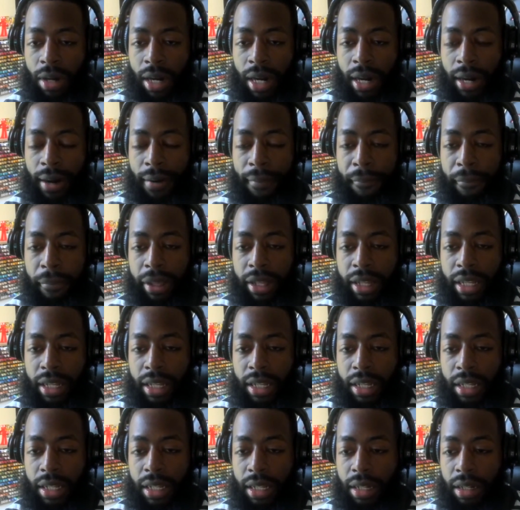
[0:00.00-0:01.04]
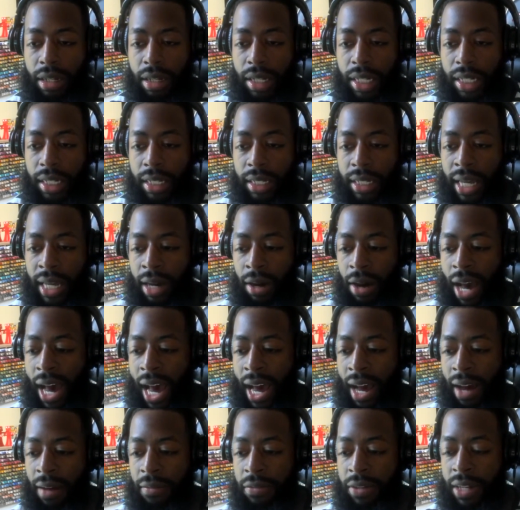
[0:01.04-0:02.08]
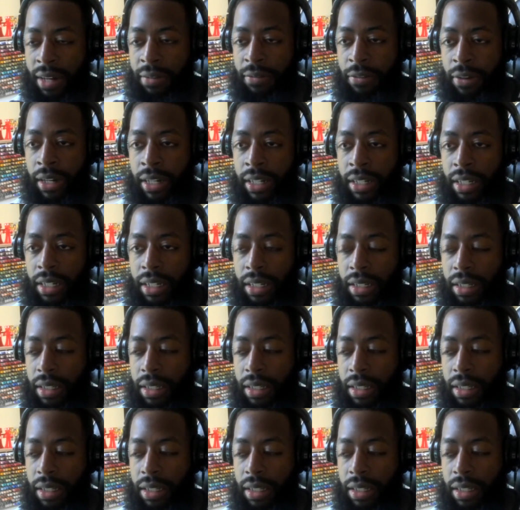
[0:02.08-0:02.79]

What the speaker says: where they'll have different